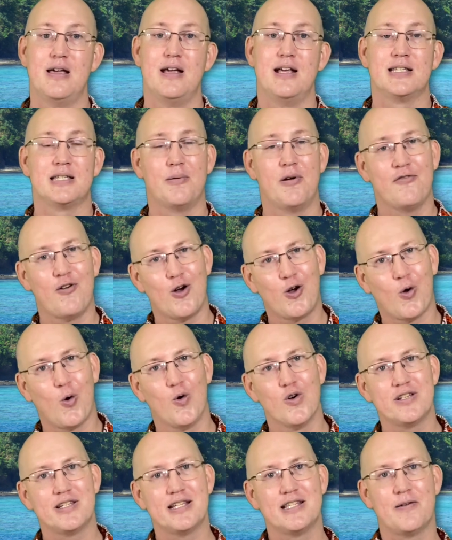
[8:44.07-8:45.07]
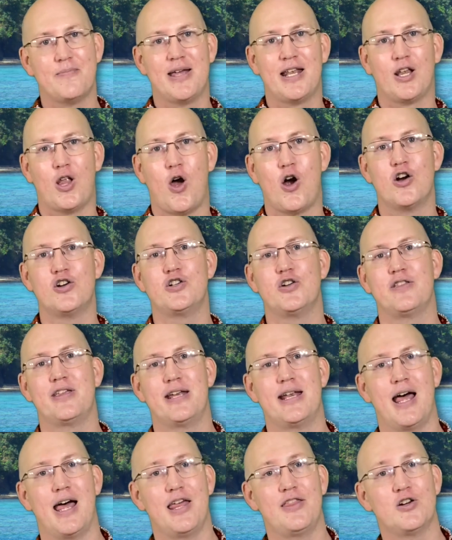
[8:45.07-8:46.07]
Some of our courses have been larger than
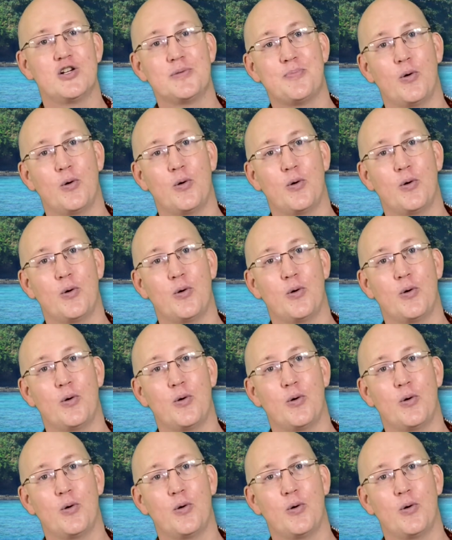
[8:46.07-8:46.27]
others,